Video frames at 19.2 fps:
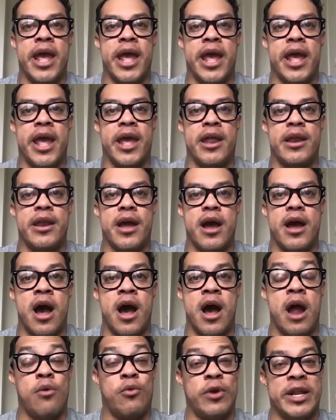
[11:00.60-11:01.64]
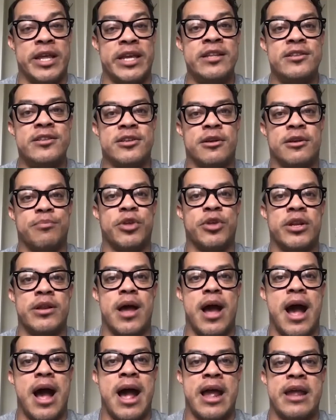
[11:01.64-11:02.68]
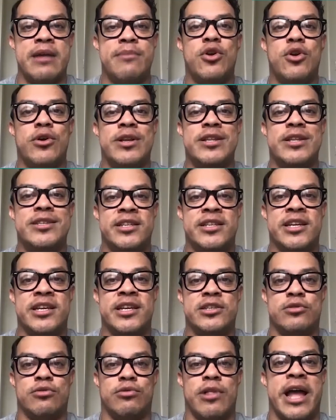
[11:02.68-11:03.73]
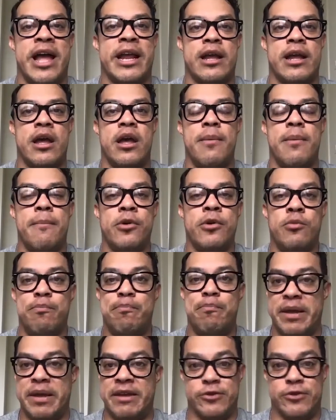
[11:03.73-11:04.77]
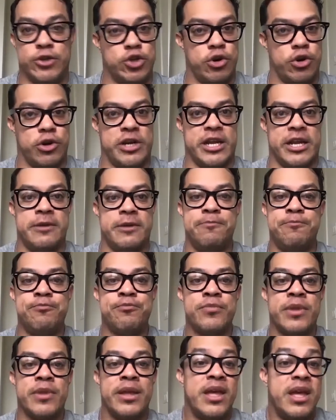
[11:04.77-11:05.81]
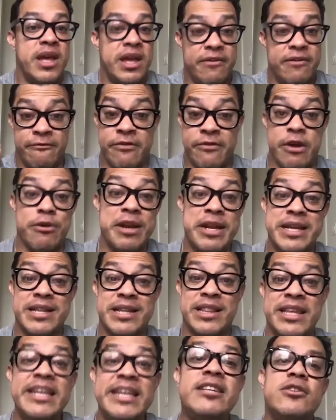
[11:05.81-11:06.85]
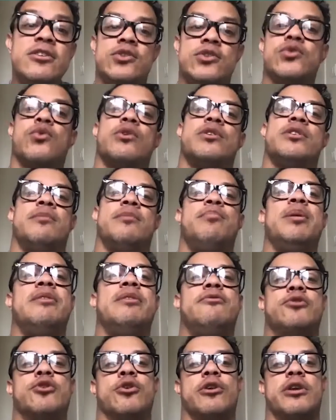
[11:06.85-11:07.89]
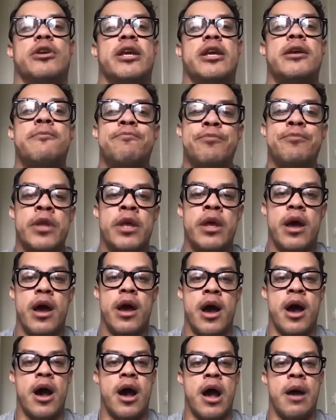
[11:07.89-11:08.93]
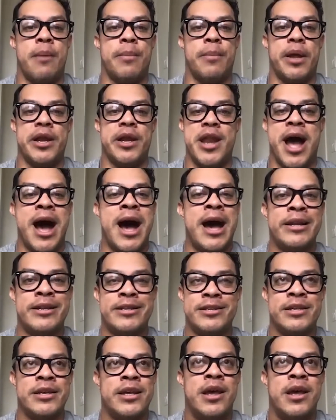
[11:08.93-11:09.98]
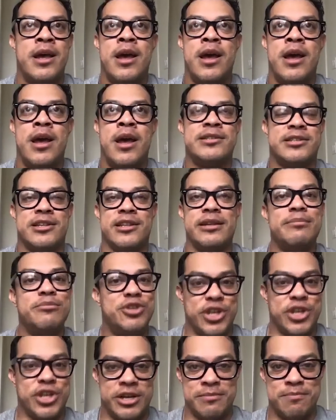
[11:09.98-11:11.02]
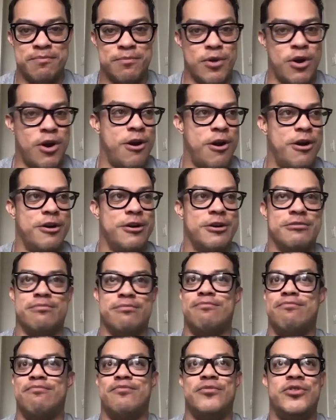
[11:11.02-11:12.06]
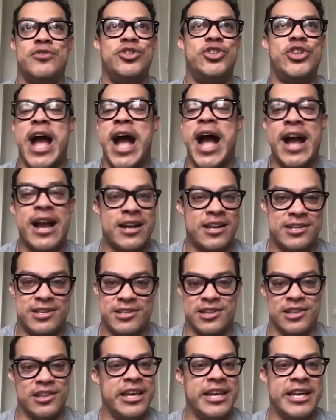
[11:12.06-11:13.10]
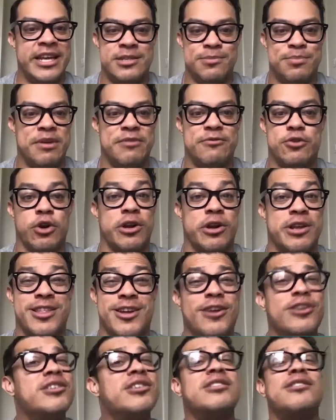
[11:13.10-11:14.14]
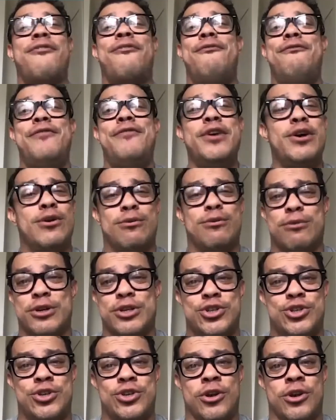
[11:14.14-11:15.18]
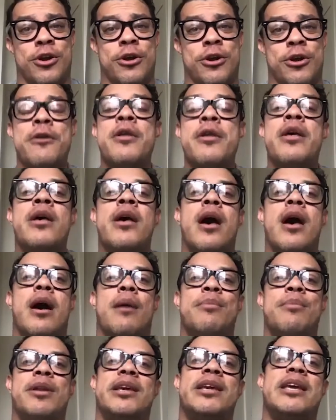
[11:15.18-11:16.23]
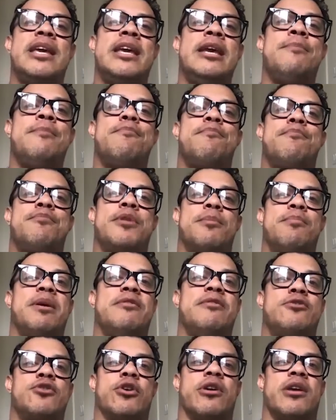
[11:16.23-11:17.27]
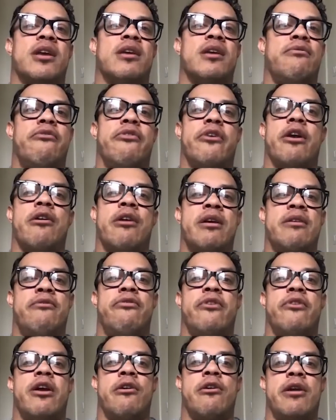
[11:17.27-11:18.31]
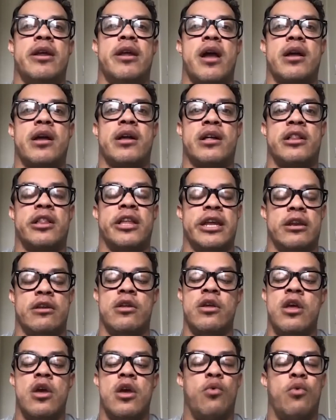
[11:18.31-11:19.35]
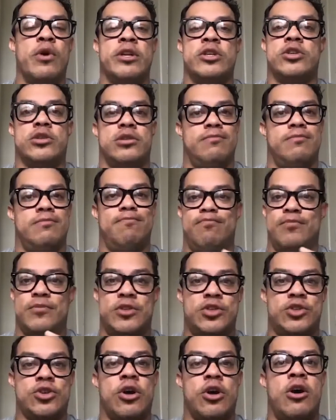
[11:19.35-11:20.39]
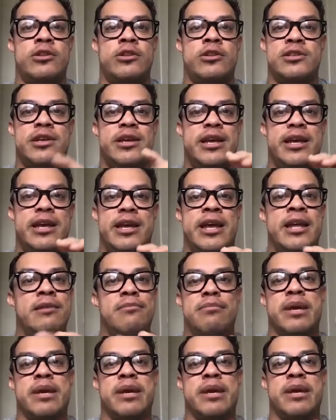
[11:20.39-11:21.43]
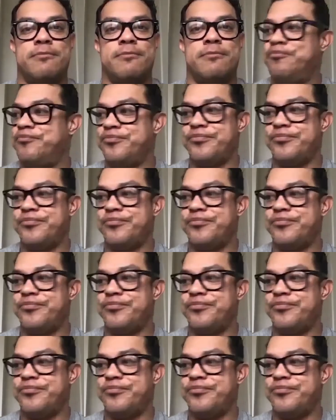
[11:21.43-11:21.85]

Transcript: and uh, I want to eat something, I'm going to stick to like beef jerky, very clean source of beef jerky, um, not Slim Jim or Jack's Links beef jerky they are just filled with sugar. I'm going to keep the beef jerky very, very clean, which salt, and meat.